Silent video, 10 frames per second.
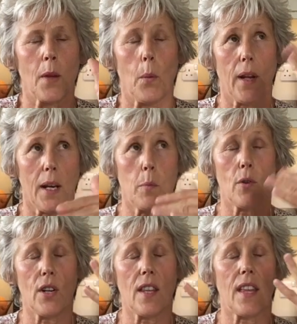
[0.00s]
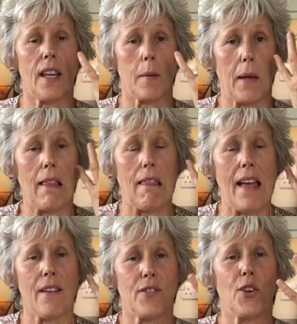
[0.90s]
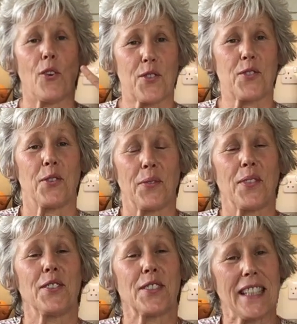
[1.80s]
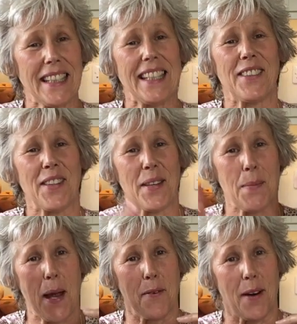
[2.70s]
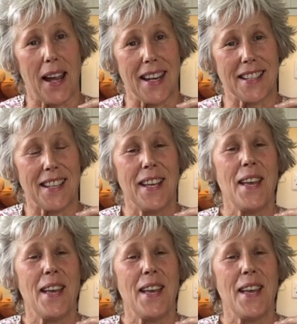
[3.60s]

when I breathe in, my left nostril feels clearer than my right.